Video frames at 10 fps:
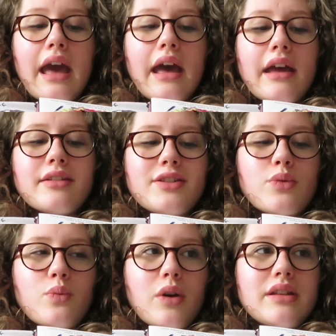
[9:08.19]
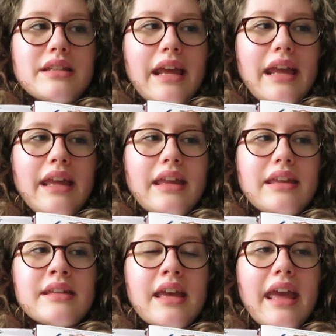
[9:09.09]
and one
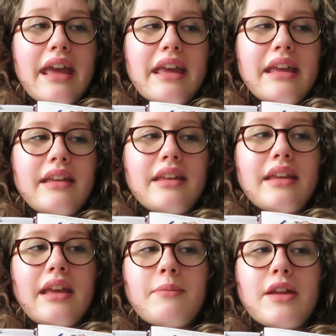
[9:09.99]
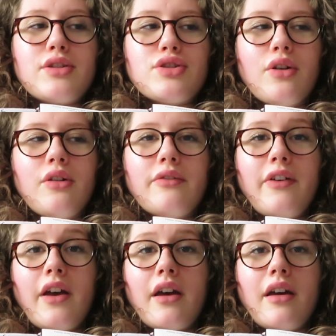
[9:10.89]
day a image of
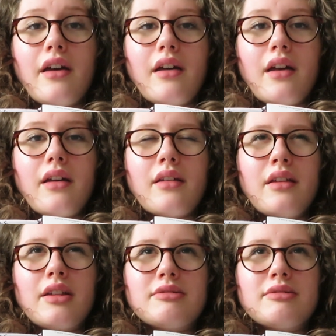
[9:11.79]
her,